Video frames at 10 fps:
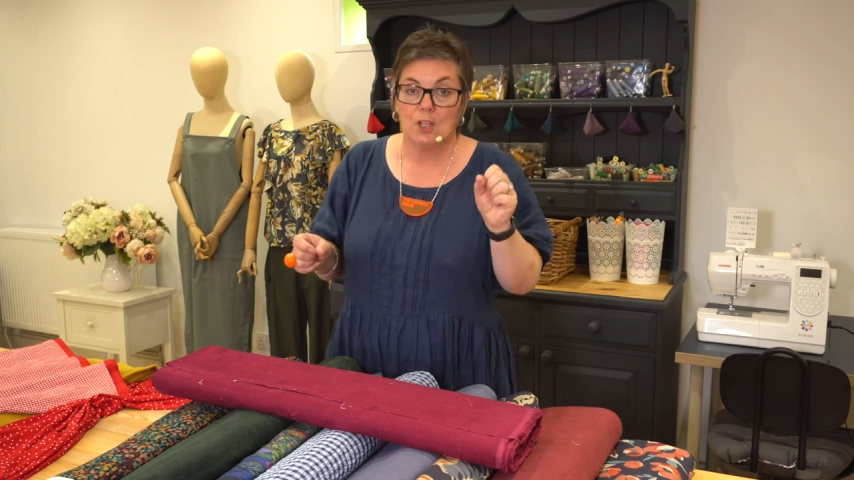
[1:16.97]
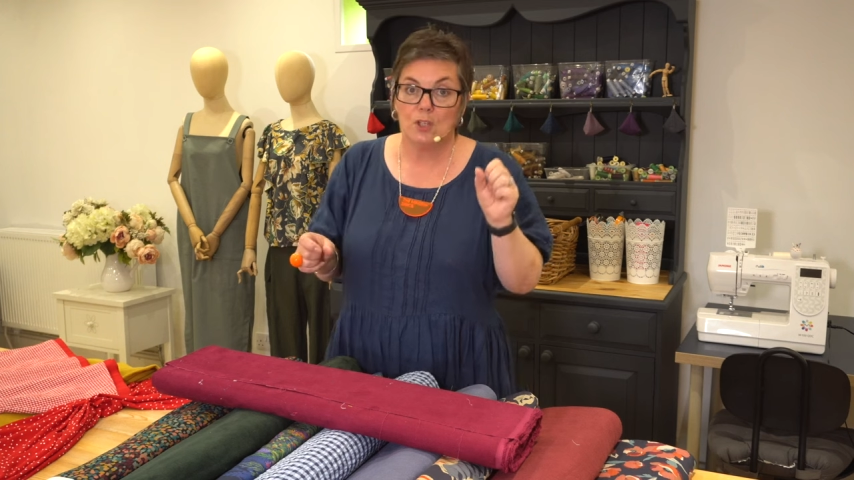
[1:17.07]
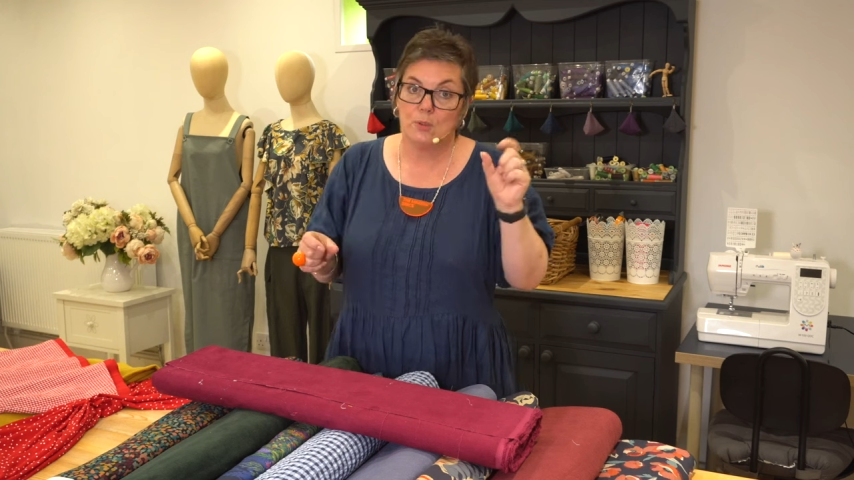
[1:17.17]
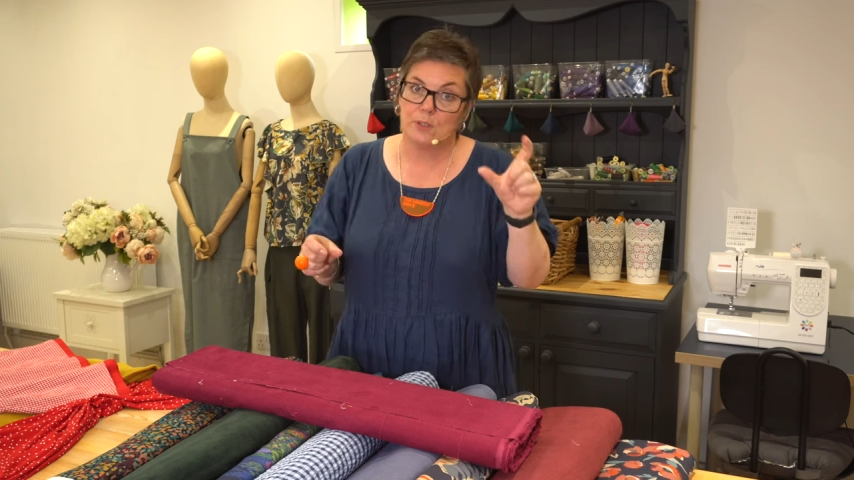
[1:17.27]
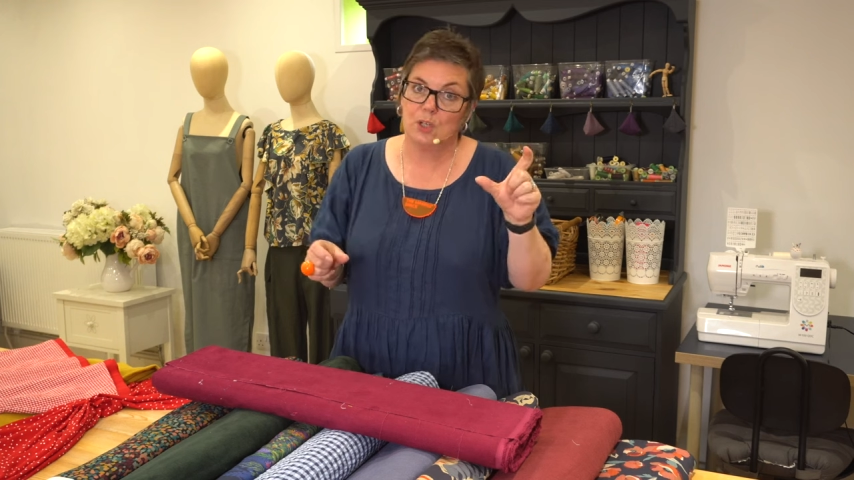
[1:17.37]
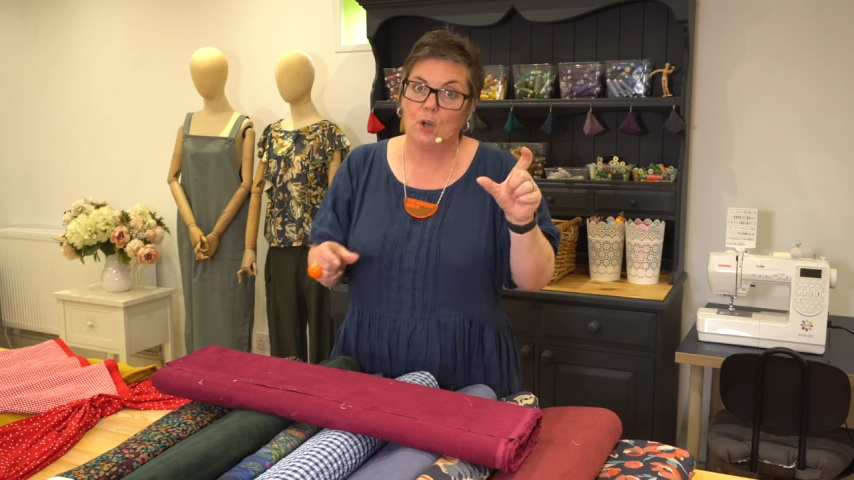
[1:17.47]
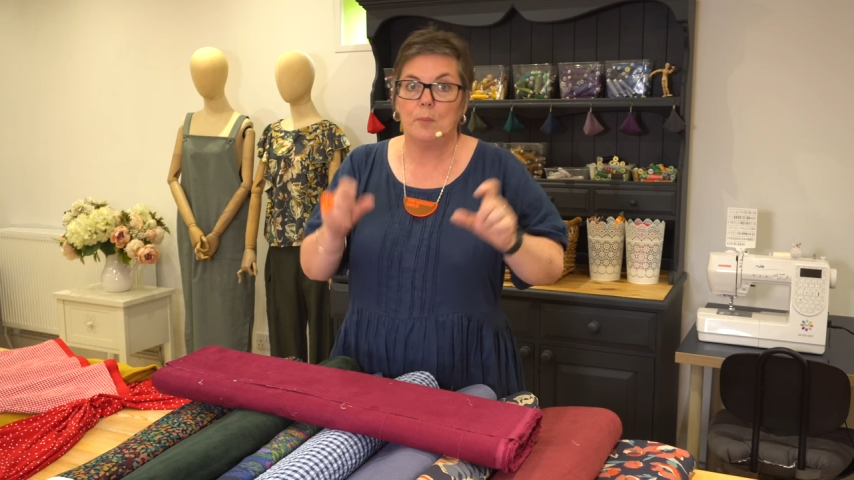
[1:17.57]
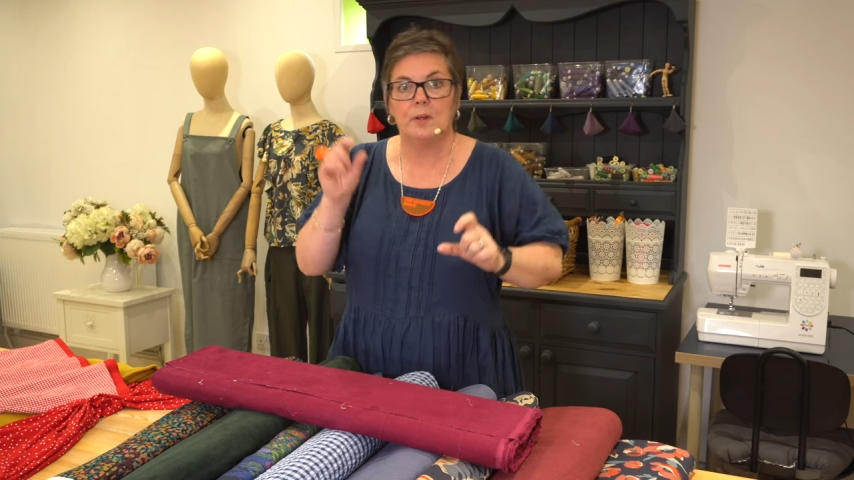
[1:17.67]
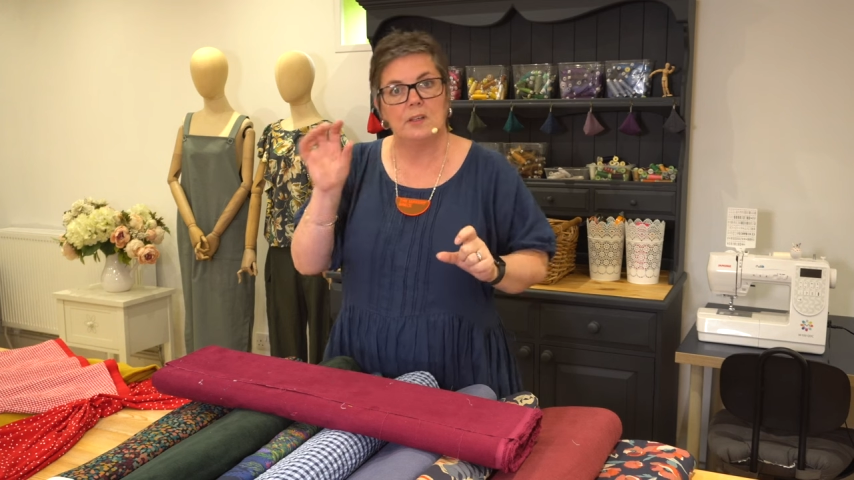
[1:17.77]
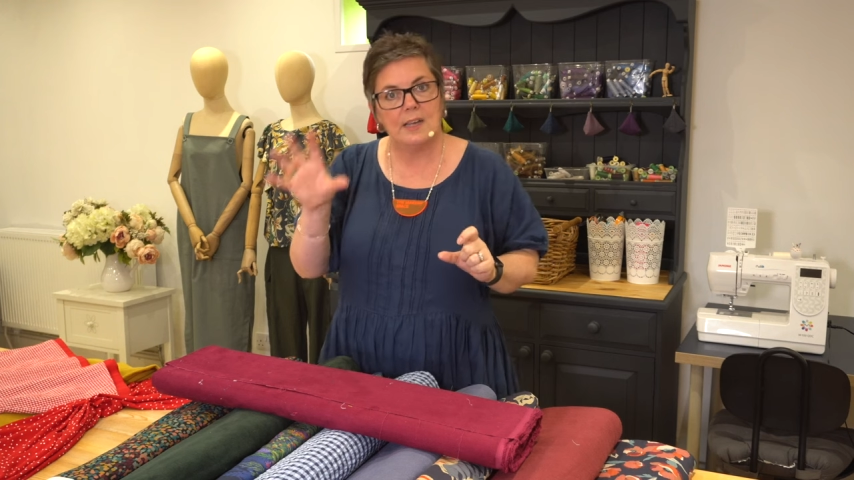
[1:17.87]
you do a
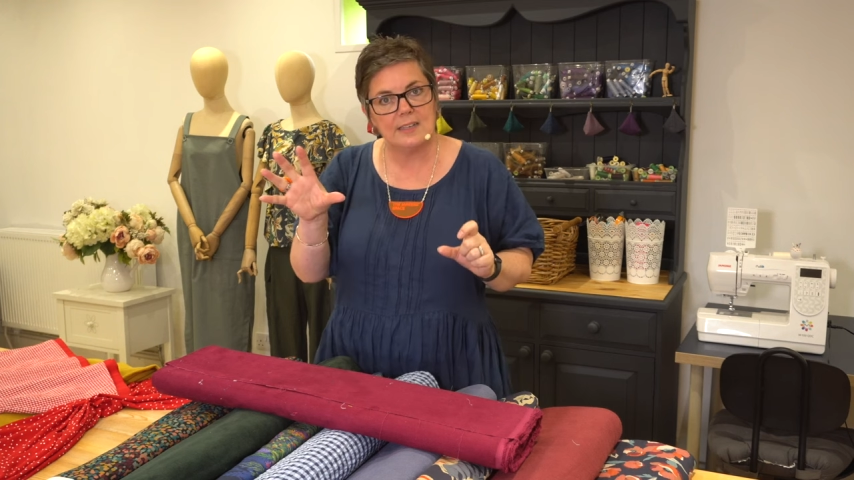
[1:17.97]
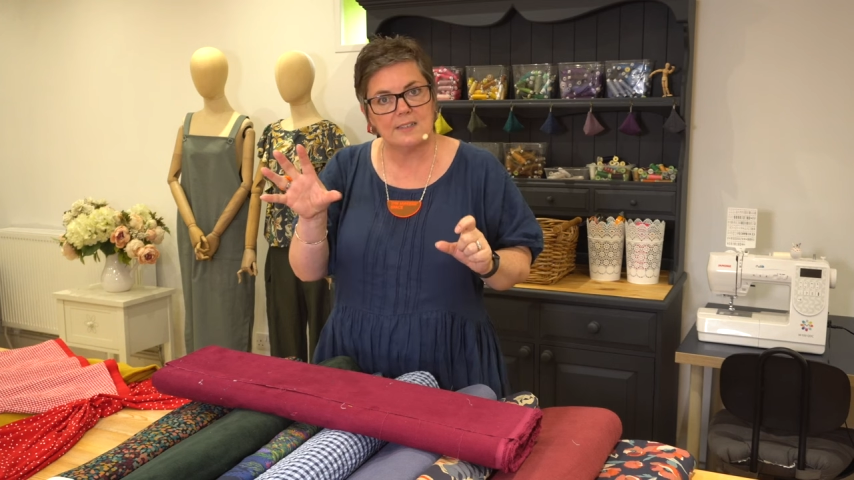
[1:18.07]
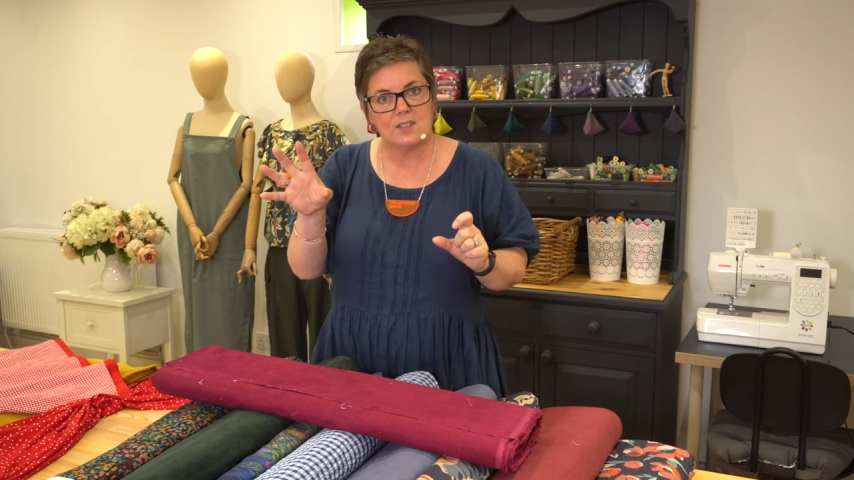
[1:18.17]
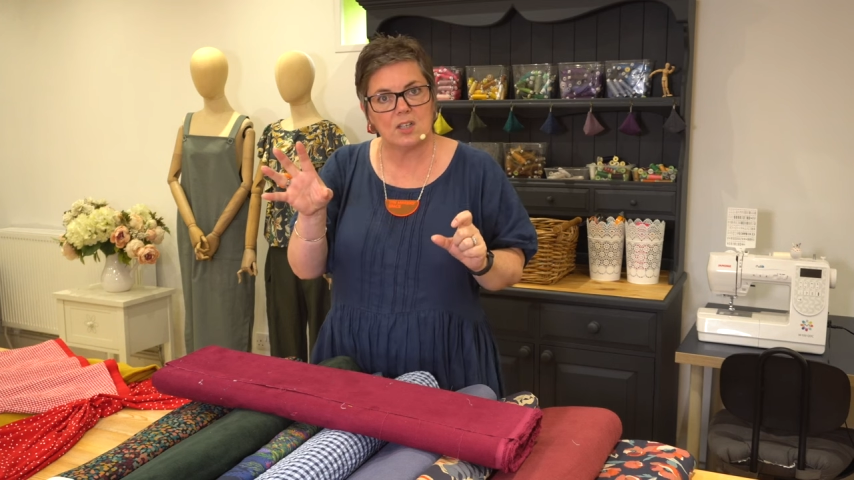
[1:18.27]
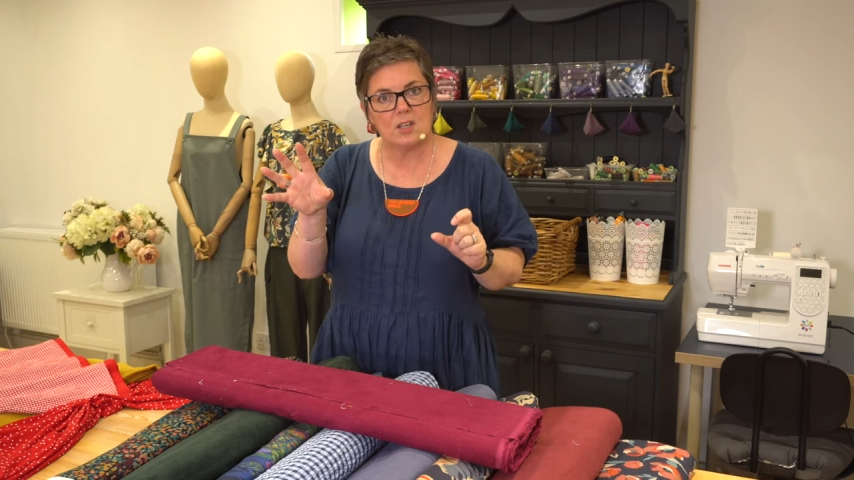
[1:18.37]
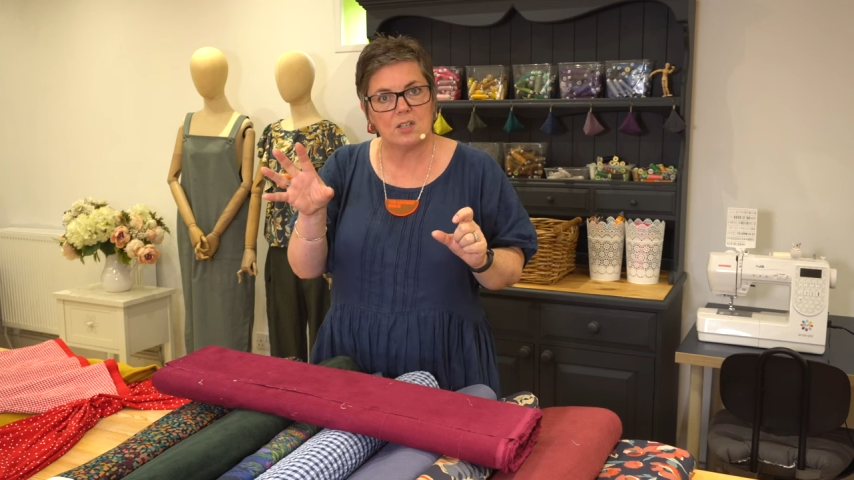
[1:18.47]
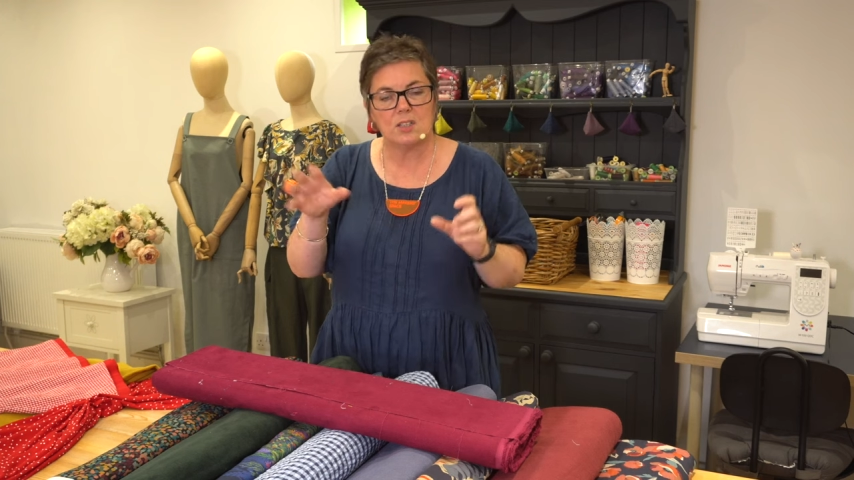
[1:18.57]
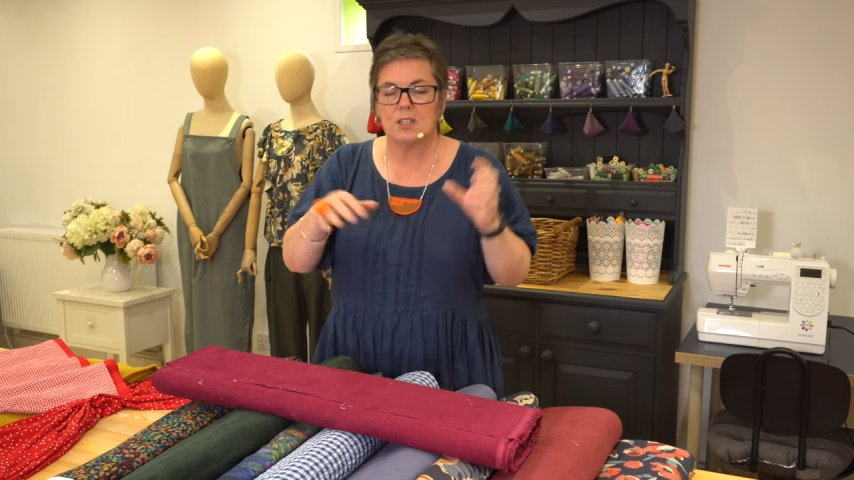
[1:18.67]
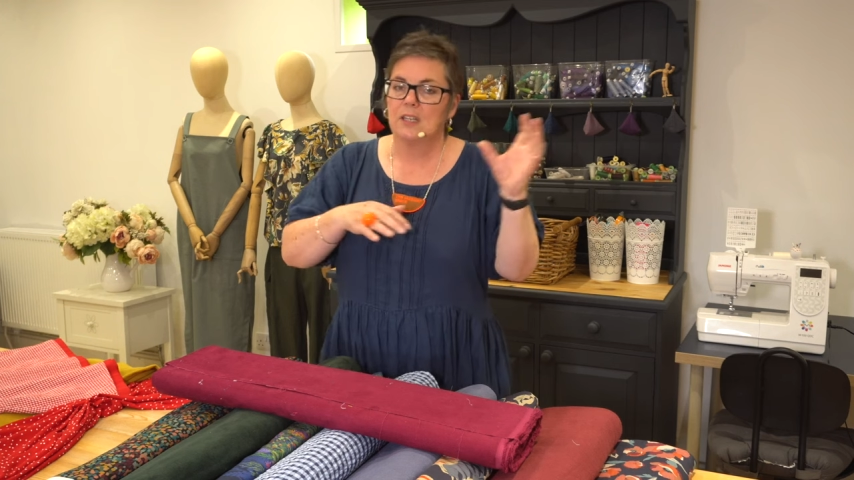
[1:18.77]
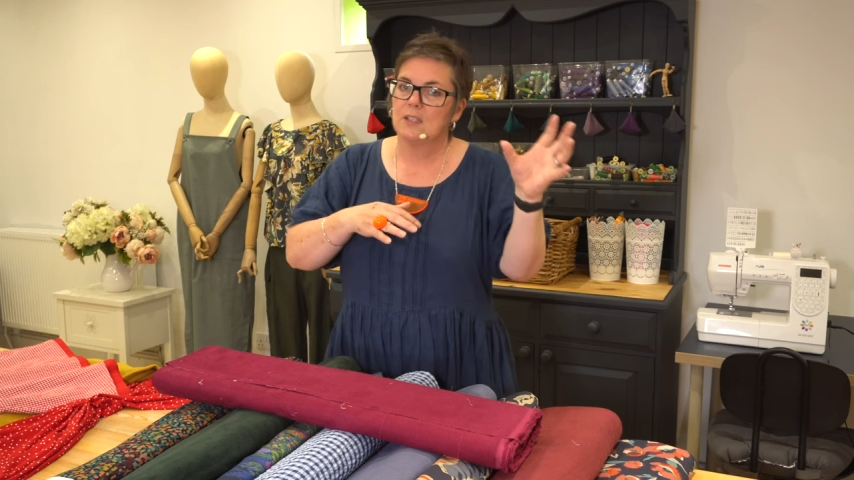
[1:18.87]
top and a skirt.